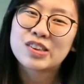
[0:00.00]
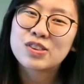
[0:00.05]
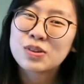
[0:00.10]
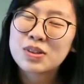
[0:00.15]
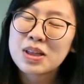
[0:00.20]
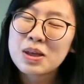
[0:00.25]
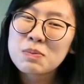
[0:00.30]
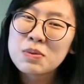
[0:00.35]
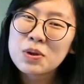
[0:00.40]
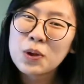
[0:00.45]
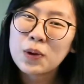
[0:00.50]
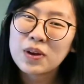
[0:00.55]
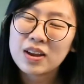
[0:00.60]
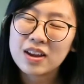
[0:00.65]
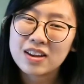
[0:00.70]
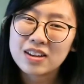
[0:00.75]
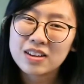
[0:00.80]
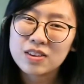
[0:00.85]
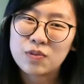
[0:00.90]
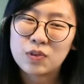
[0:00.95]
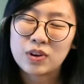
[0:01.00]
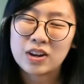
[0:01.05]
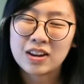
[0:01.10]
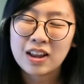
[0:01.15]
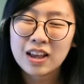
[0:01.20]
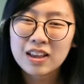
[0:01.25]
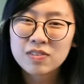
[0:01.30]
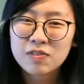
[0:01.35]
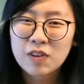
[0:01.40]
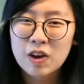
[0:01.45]
So lend me your ears for the
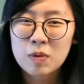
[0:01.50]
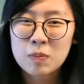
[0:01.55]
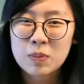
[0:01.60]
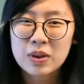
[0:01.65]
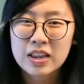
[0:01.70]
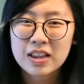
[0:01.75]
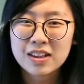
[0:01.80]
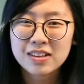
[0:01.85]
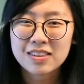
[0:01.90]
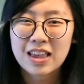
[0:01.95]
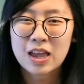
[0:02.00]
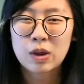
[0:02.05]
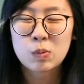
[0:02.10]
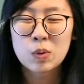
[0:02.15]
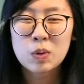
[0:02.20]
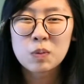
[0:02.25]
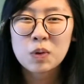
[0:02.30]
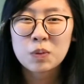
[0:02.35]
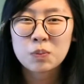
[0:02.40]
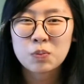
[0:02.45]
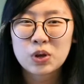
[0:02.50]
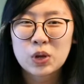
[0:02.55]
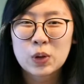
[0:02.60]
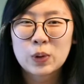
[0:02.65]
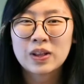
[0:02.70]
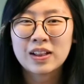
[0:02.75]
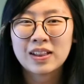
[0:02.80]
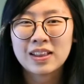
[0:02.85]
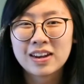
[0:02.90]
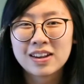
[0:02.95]
next 5 minutes and we will bring
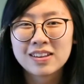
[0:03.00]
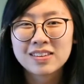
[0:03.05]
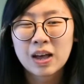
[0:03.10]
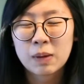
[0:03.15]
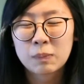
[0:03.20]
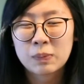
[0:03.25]
you the latest